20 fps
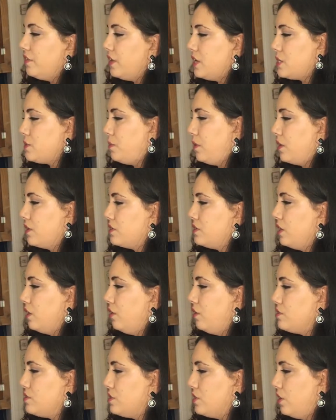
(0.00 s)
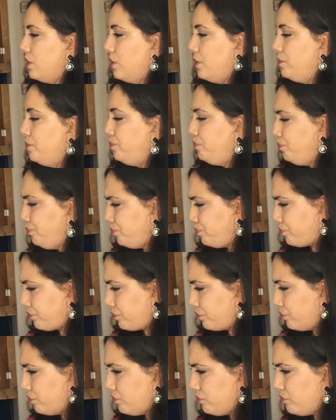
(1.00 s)
this box it also
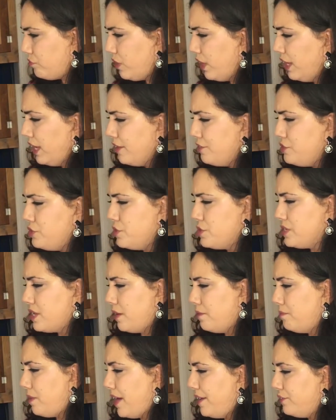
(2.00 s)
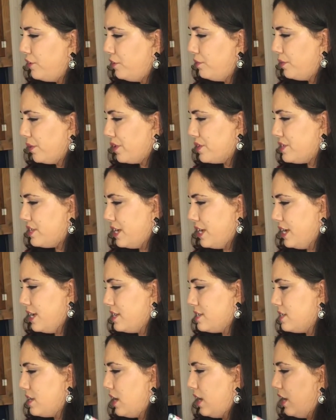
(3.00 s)
gives you some Bible
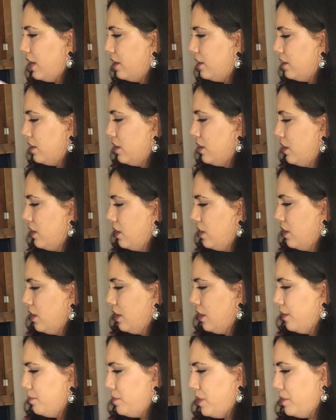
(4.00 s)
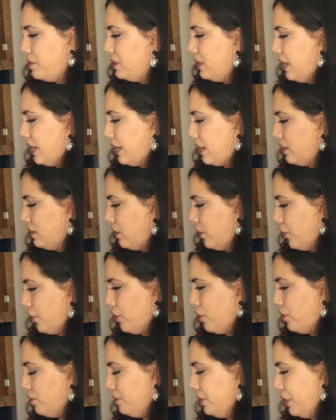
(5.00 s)
verses and maybe like a
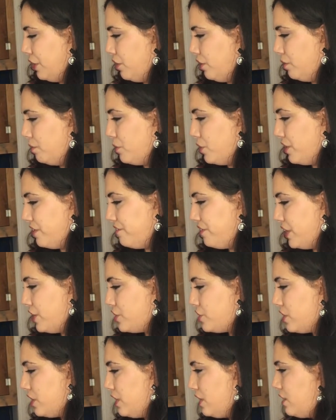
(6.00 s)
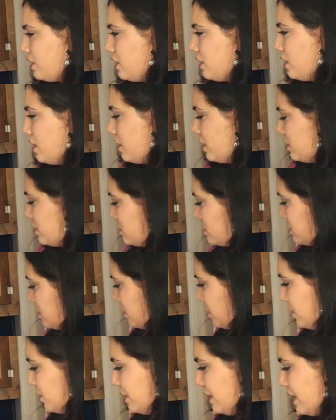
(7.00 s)
little you know motivation
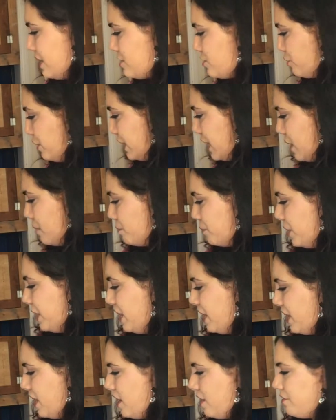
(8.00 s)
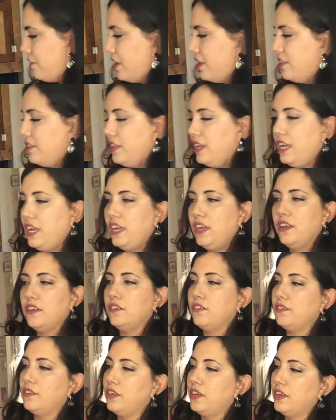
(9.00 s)
so let's recap we have the
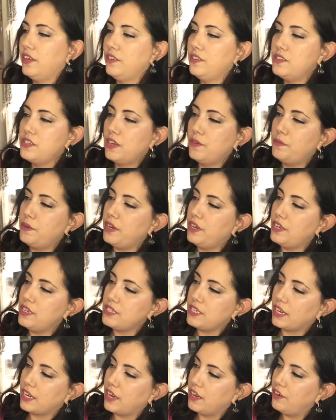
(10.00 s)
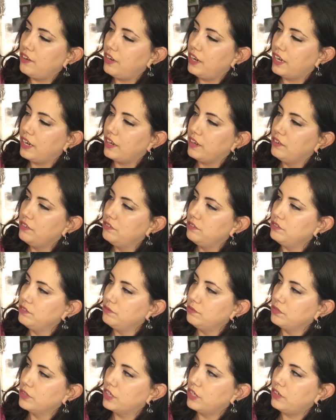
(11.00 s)
it's happy it's like kind of like
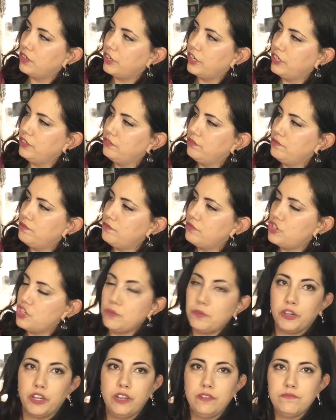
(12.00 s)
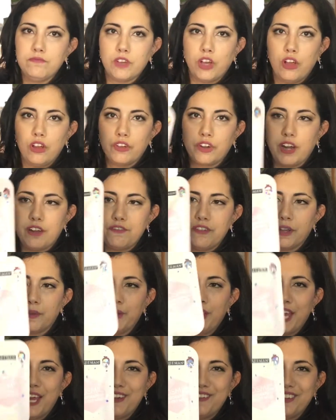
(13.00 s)
clear shimmery holographic we
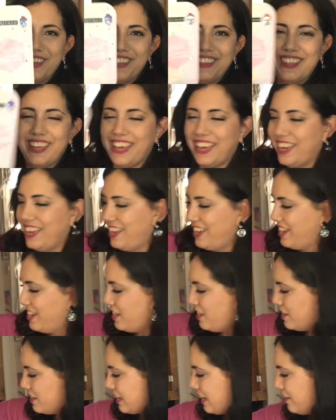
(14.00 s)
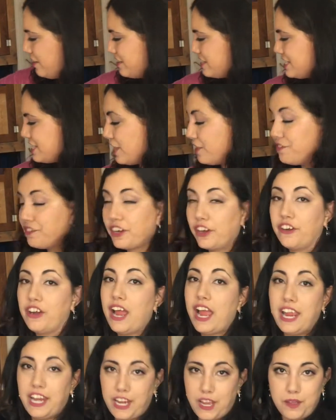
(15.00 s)
have the kind of a self-care
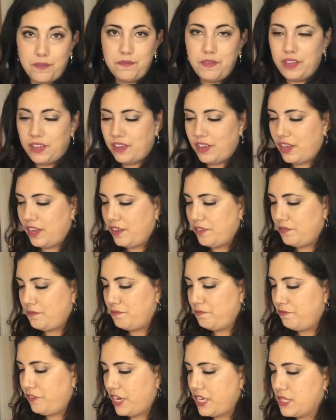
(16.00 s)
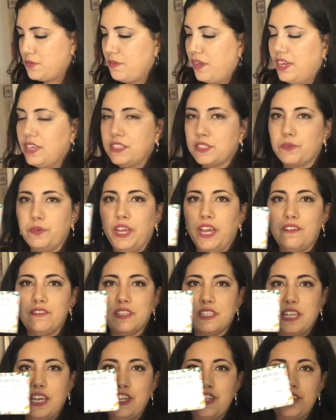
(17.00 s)
item, uh, face mask. We have
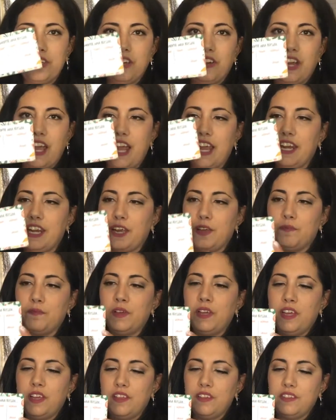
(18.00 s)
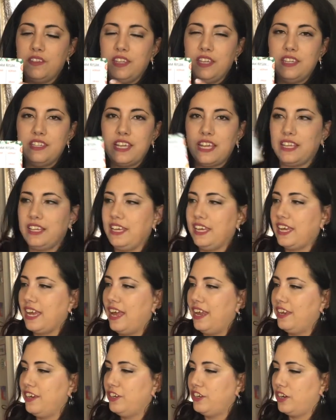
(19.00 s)
stationary item, the daily
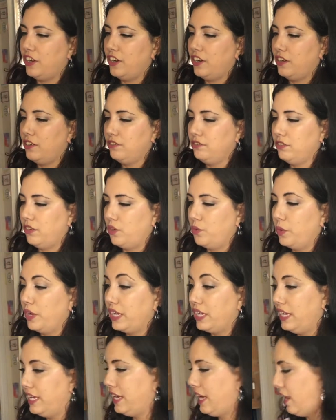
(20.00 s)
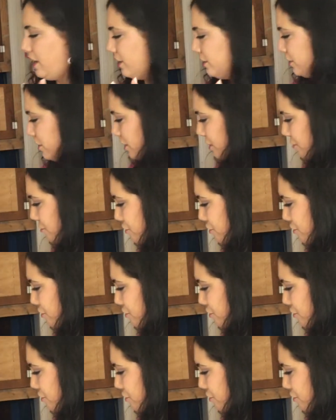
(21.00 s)
calendar or weekly calendar